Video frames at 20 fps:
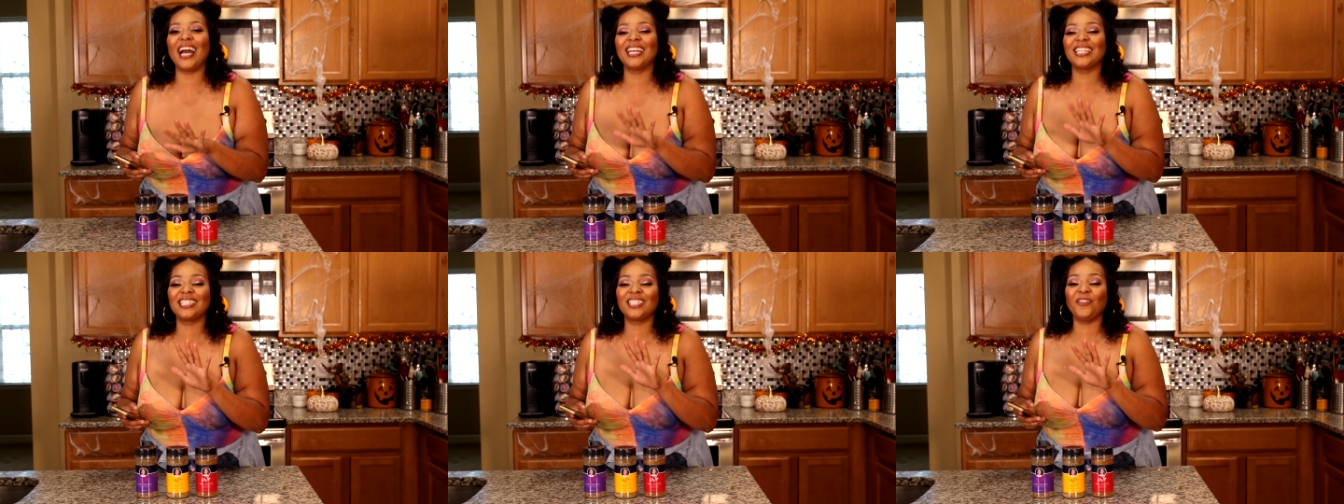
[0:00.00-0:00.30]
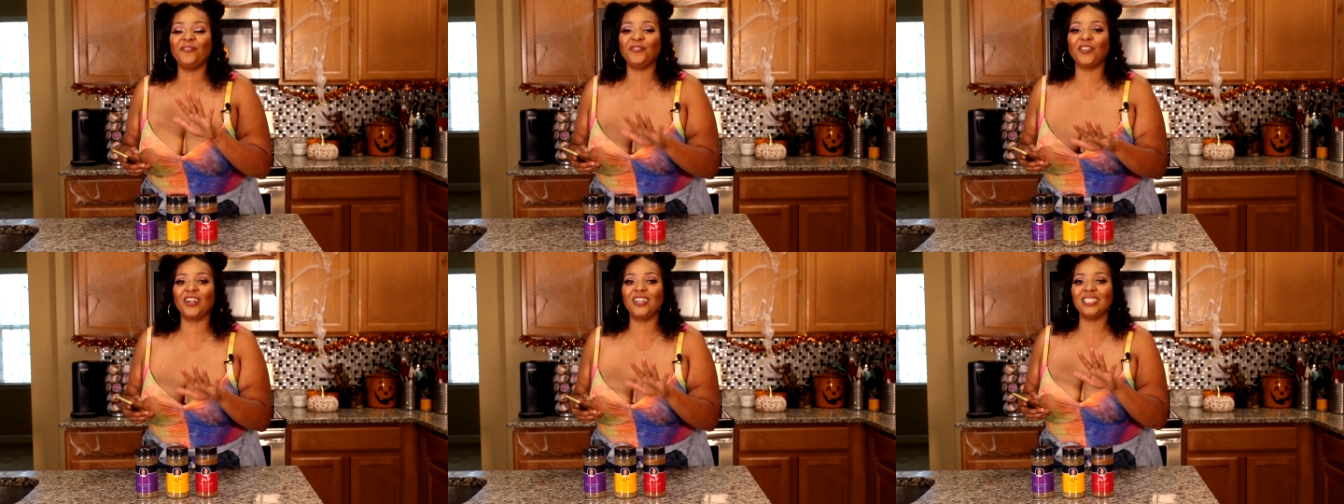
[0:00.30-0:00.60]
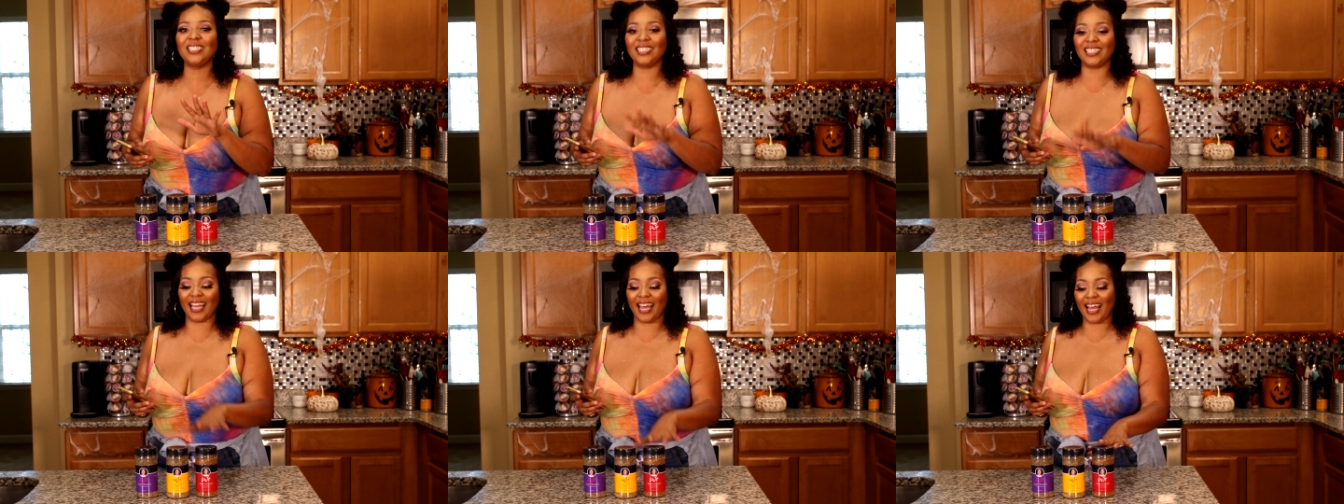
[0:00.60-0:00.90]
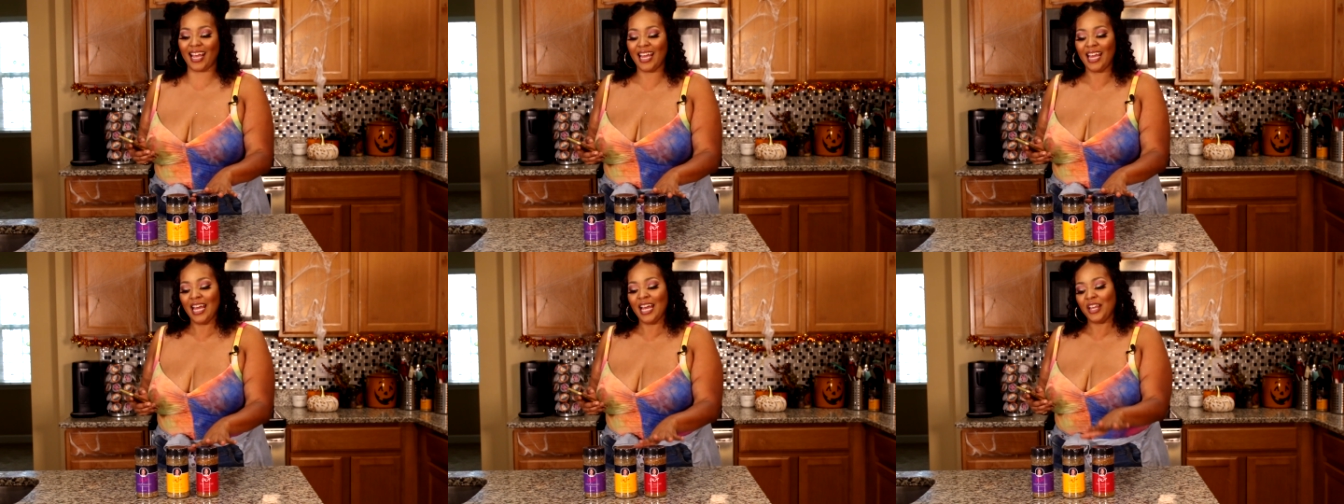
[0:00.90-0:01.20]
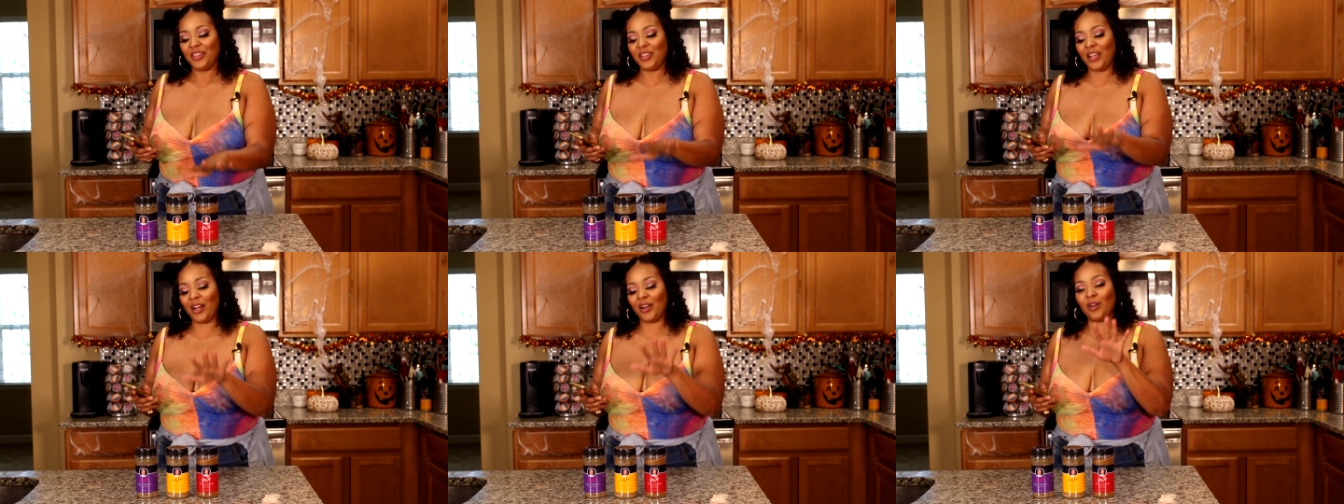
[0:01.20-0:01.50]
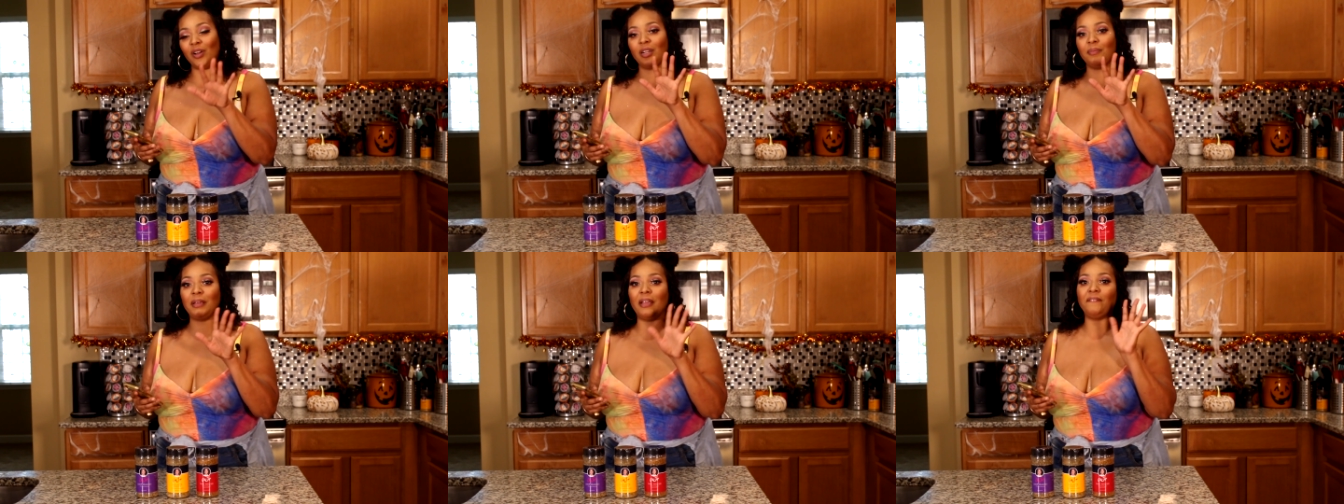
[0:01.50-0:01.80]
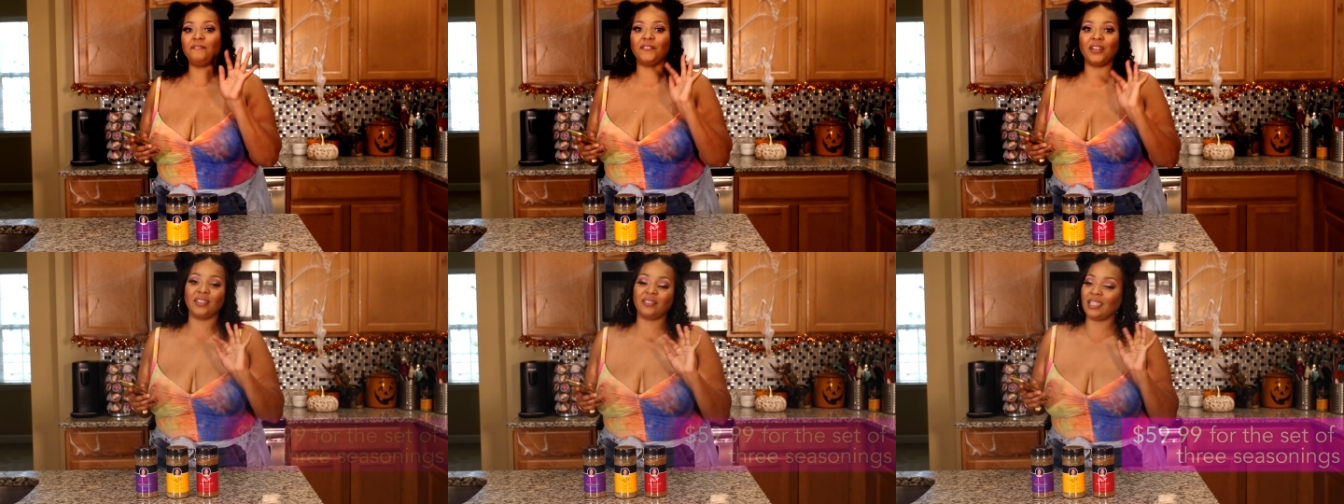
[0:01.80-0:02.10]
as the first set, they're gonna be
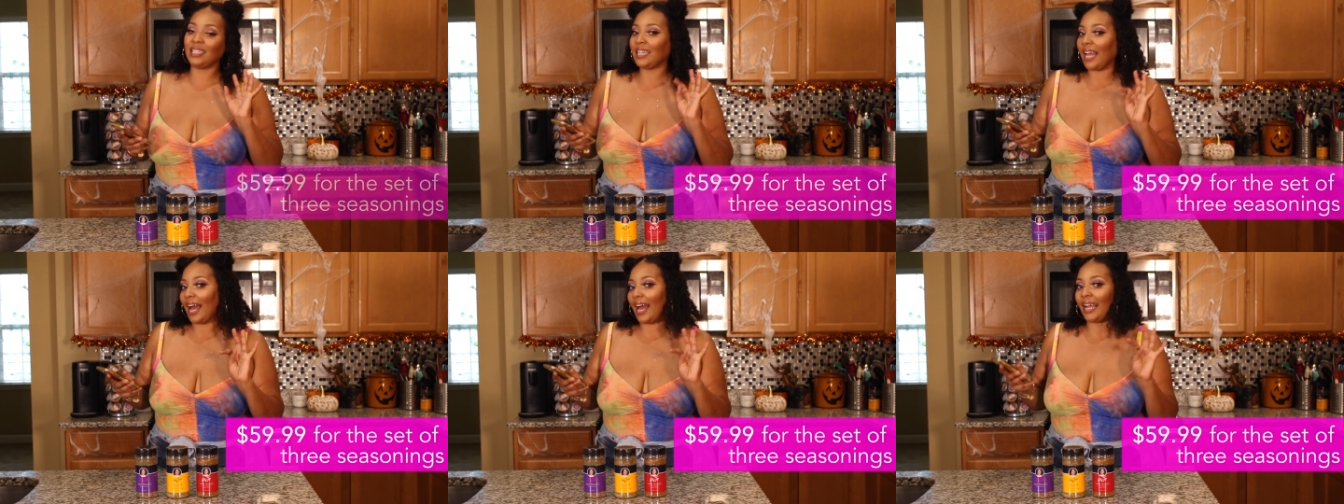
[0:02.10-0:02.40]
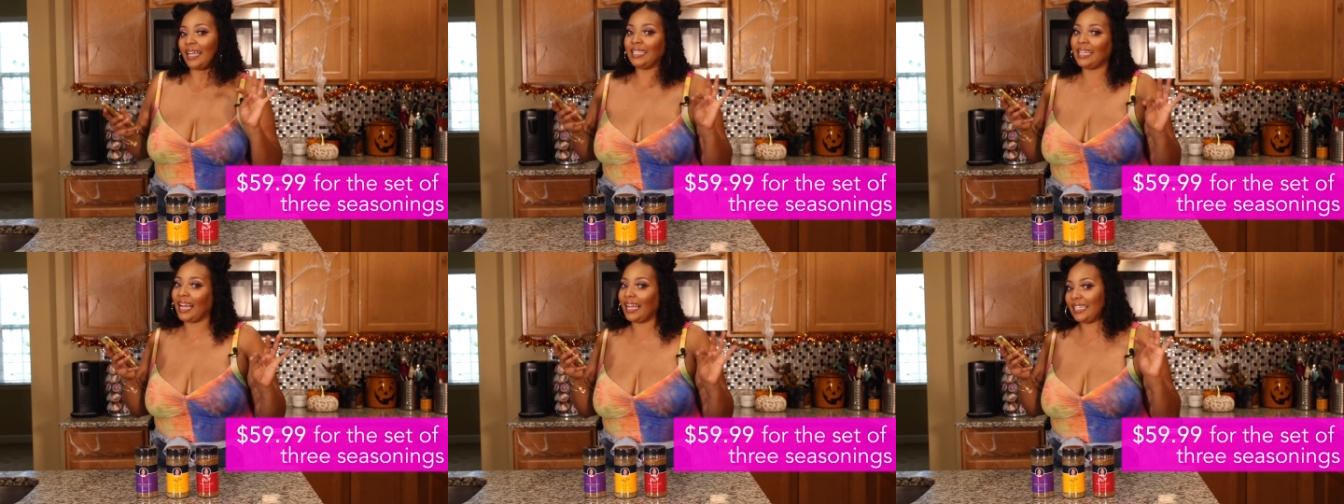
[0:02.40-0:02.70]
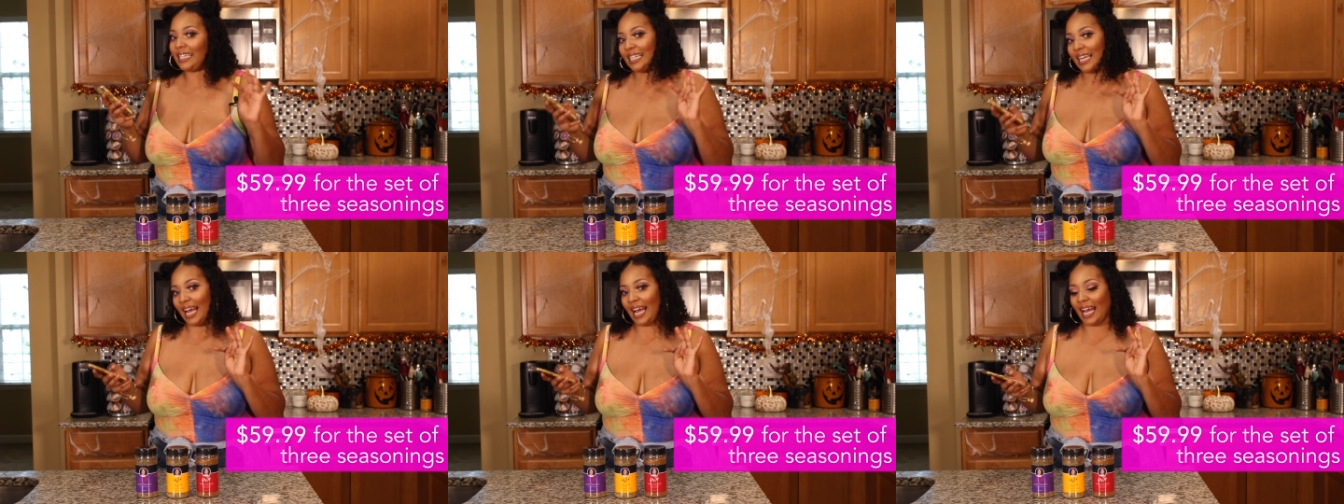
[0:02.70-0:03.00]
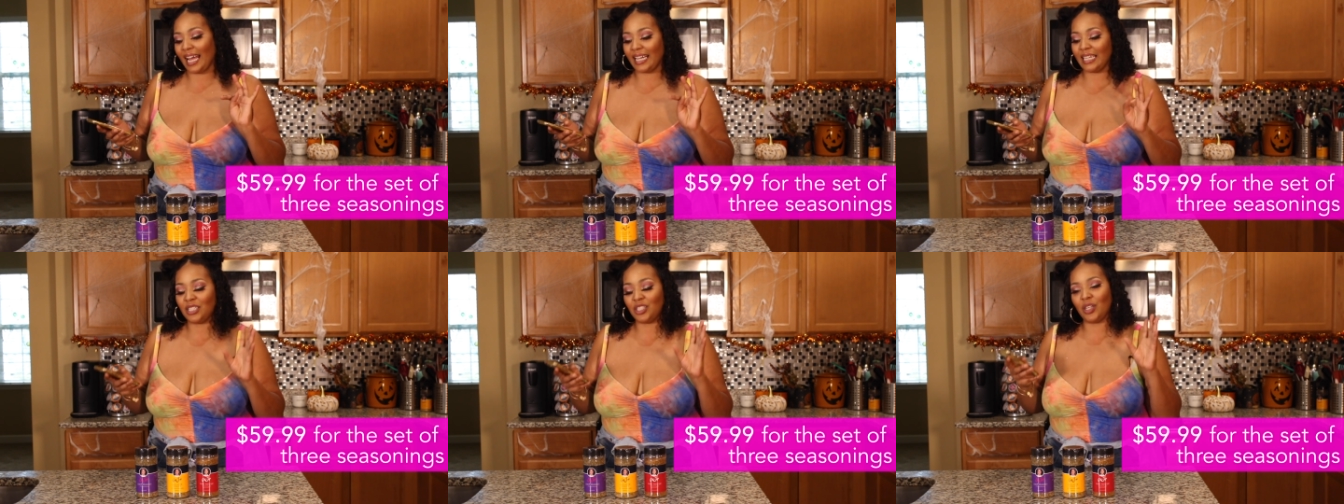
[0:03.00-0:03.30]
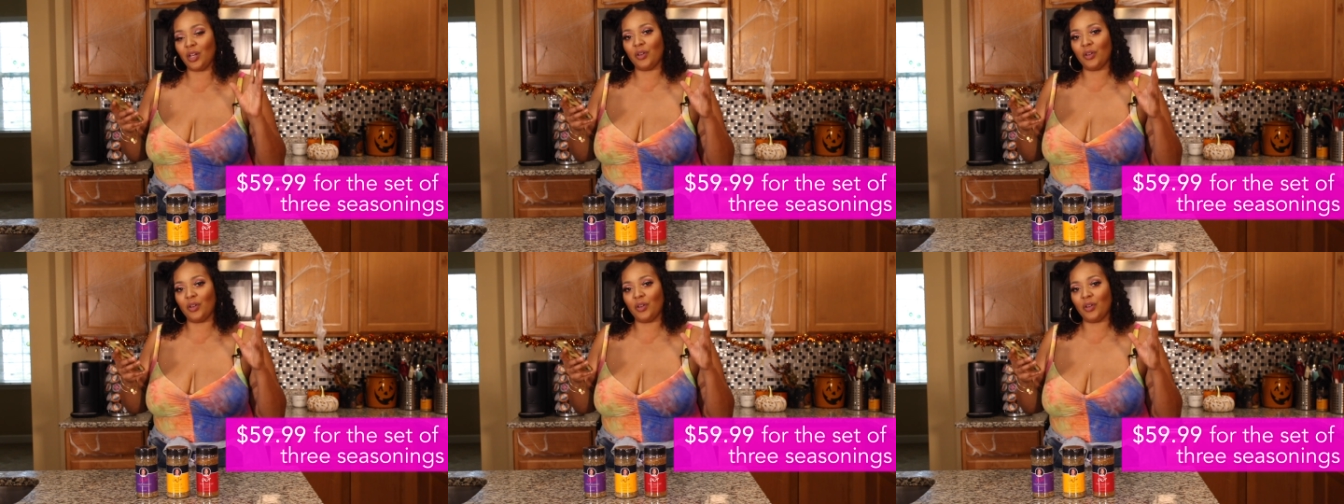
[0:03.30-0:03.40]
$59.99.